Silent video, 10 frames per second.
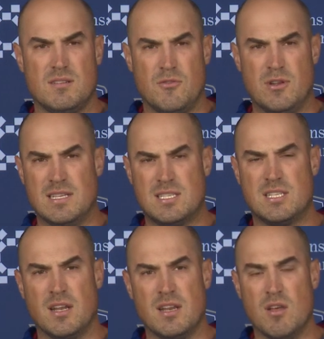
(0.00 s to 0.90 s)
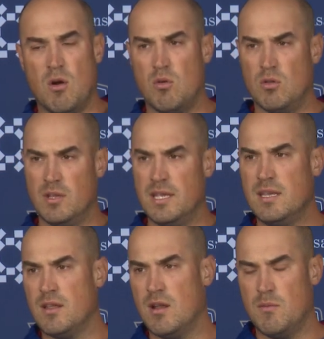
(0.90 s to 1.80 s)
really studied the whole
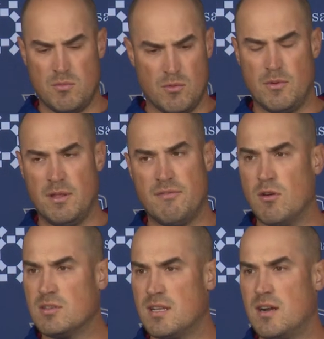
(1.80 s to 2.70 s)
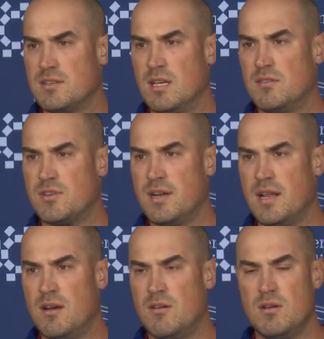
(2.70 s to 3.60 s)
league. You know, we're really focused on ourselves right
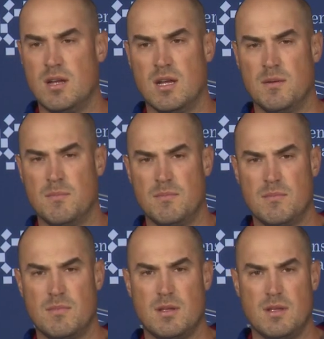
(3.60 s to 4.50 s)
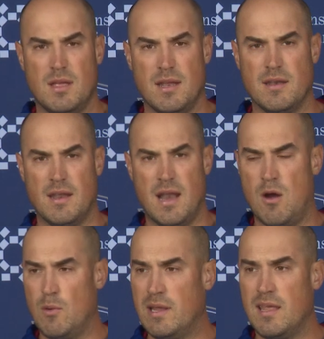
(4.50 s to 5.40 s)
now, um, and and
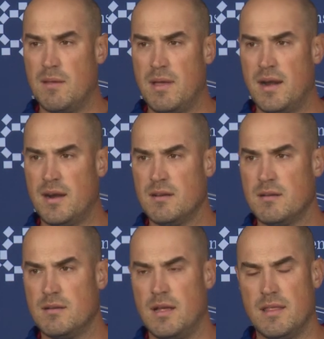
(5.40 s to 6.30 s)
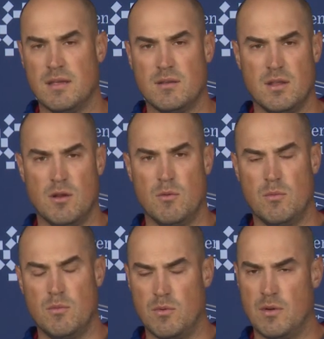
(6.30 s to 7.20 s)
how we can get better. I think you
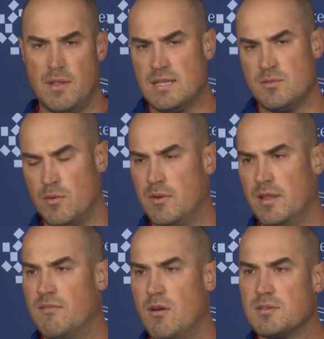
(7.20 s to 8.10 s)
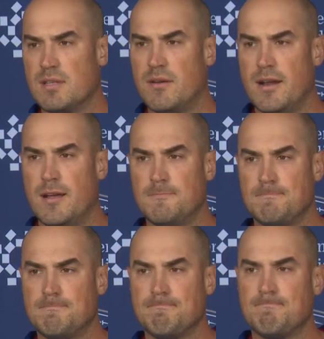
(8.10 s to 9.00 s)
know that's what we're really focused on right now.
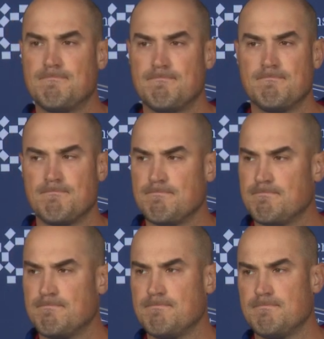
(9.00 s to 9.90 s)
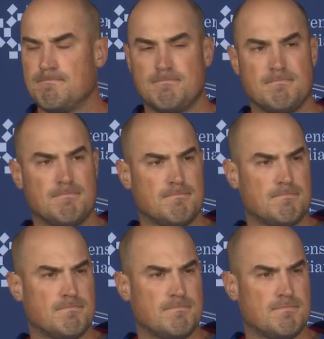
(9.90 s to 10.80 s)
Hey, uh, on
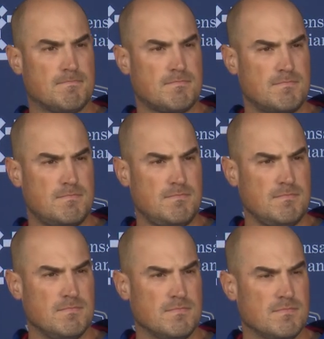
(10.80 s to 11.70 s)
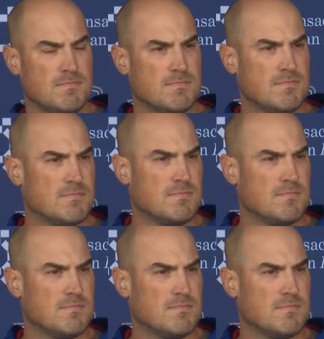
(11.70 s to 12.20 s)
Daniel's touchdown run,